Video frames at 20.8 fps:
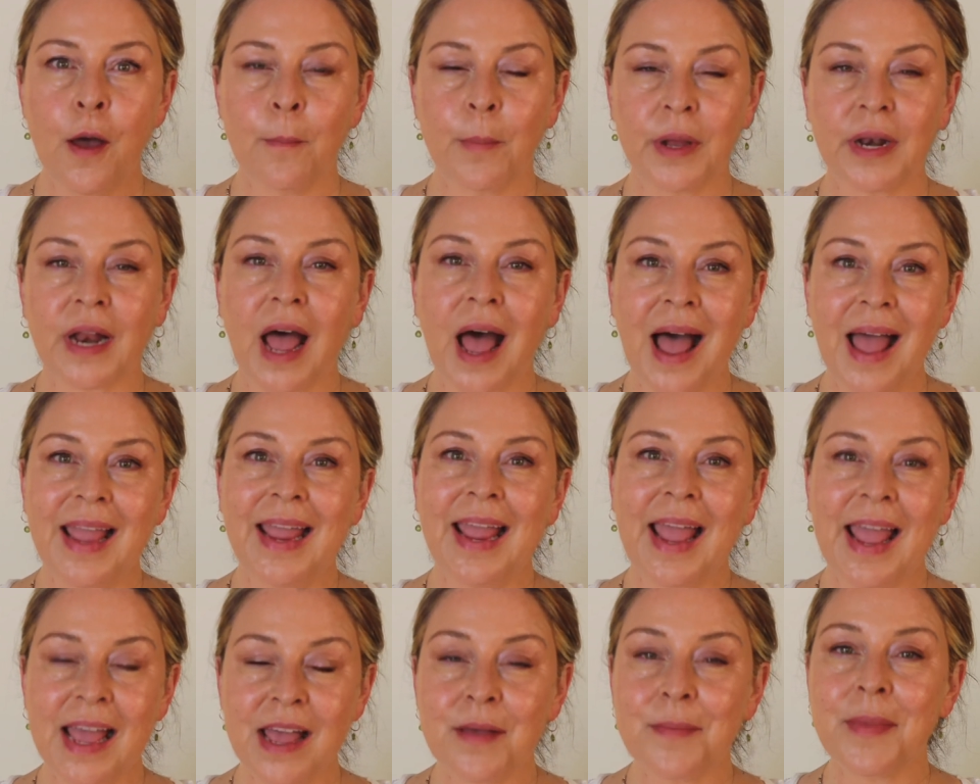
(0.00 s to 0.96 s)
But I
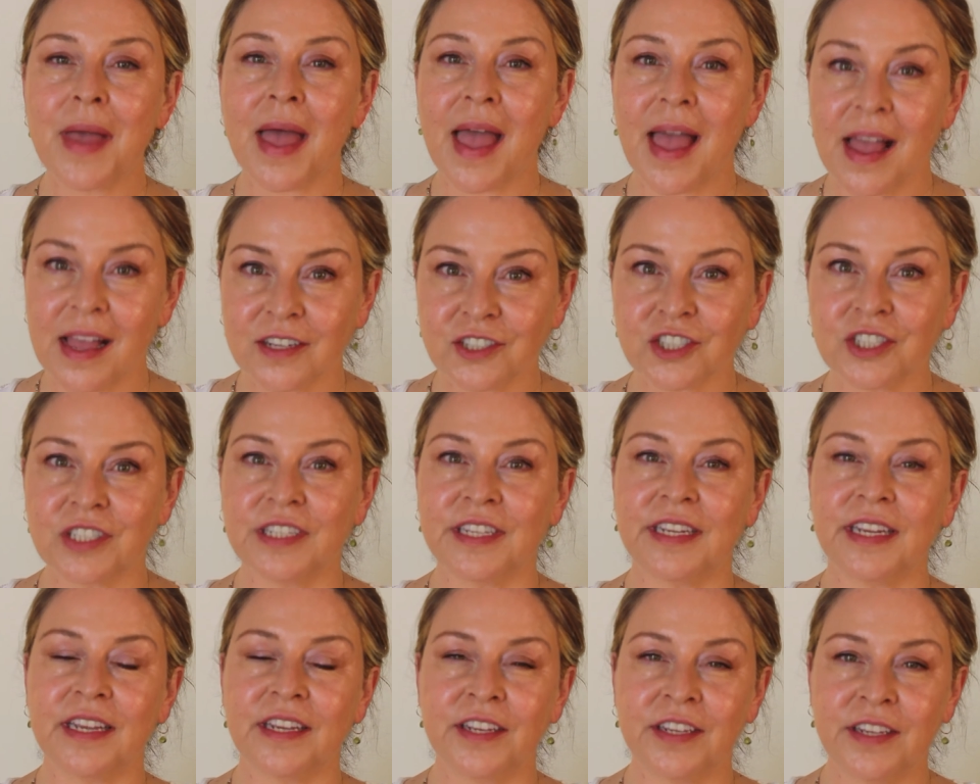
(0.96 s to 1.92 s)
am
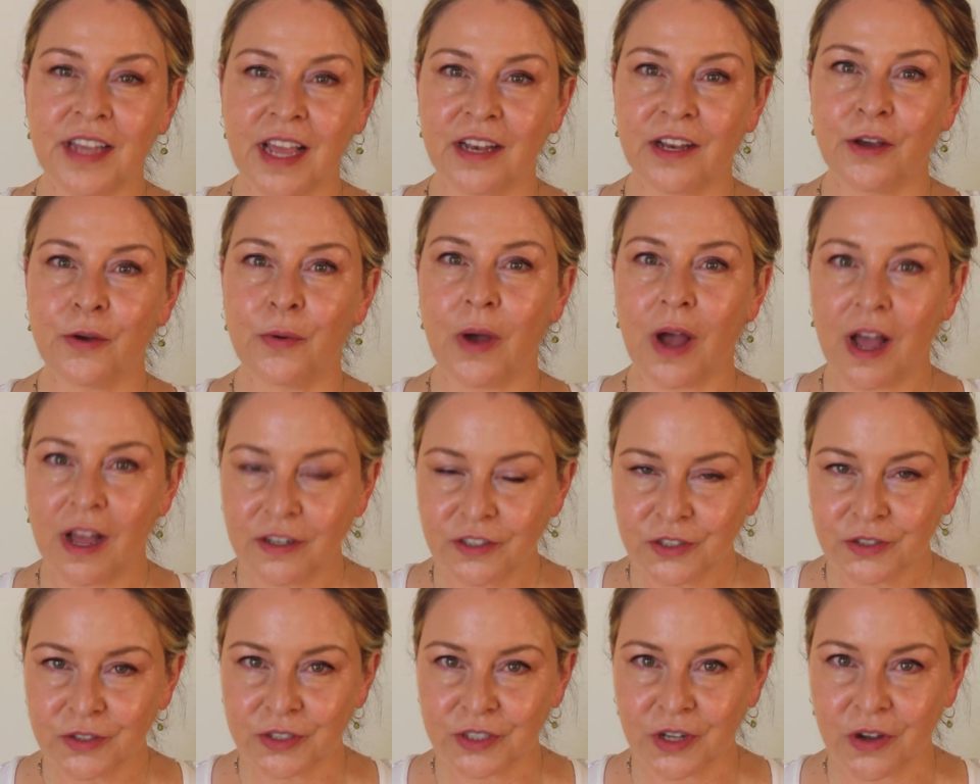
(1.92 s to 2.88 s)
actually yellow
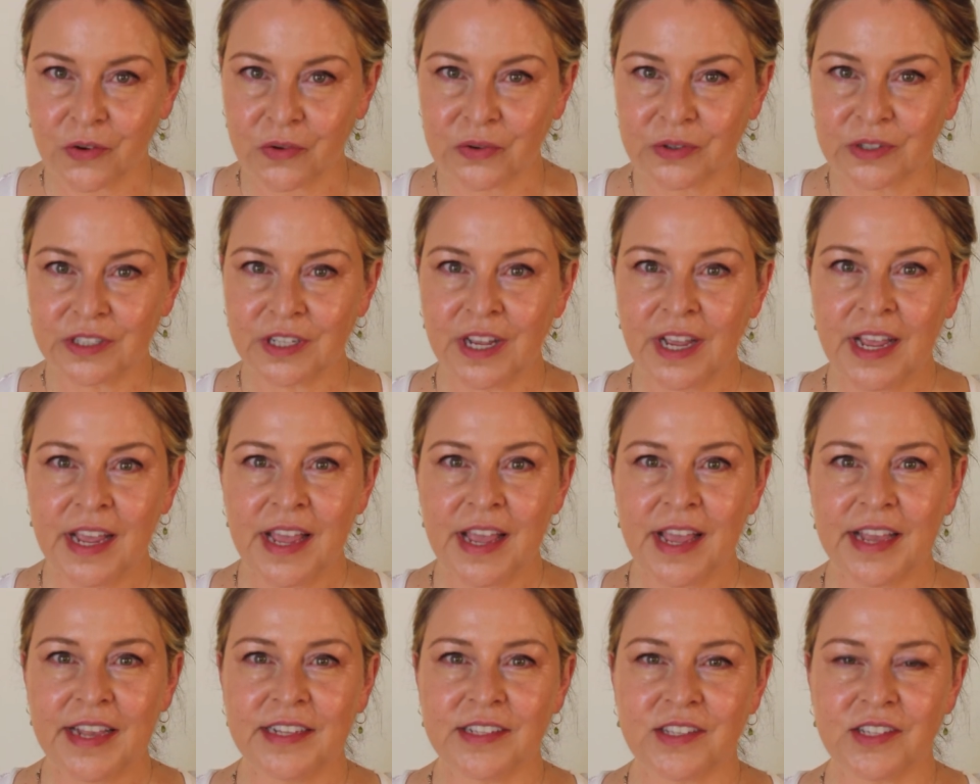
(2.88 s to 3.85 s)
undertoned.
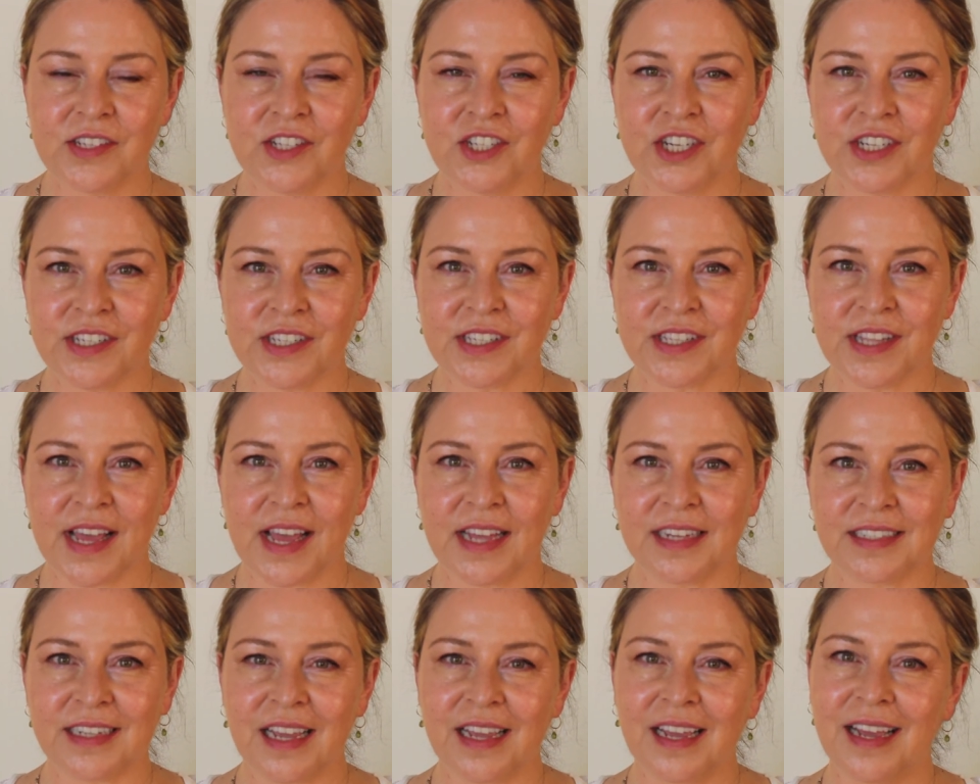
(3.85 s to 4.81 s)
It's just
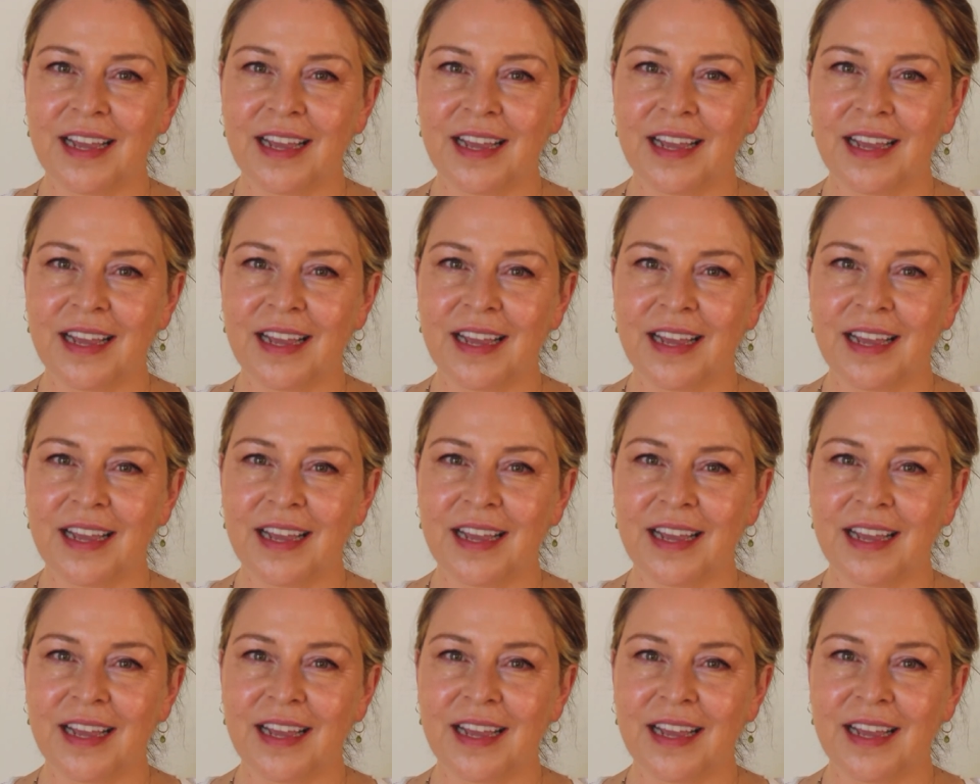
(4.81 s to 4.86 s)
that